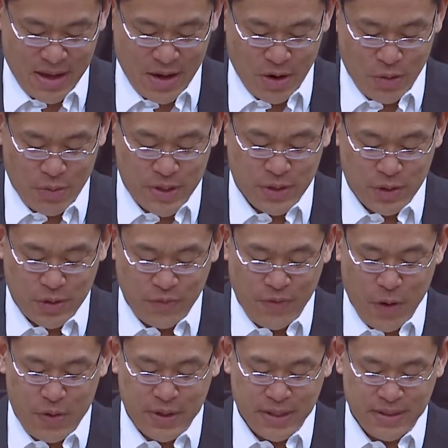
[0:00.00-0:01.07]
Her research
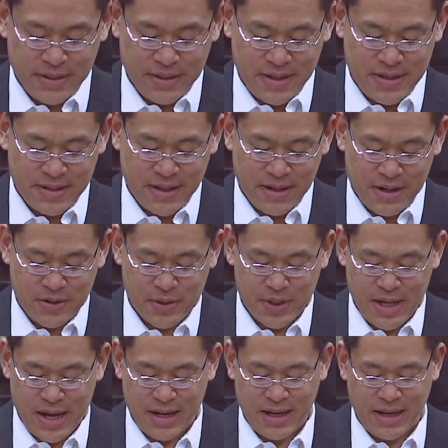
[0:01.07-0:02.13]
focus is on
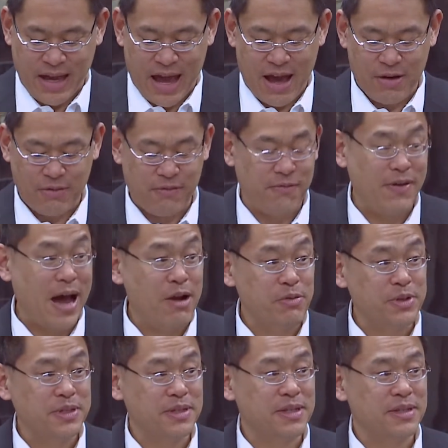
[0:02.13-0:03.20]
understanding how
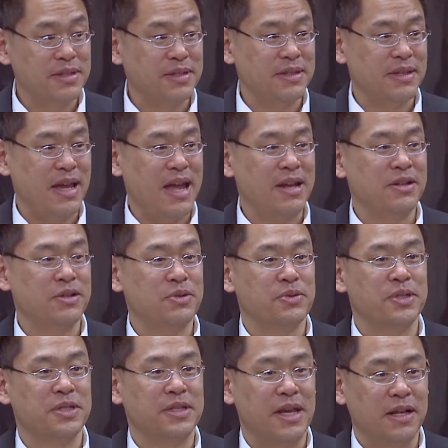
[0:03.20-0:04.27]
viruses enter
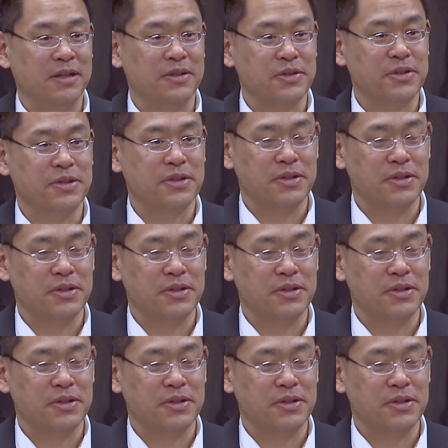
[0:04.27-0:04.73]
cells.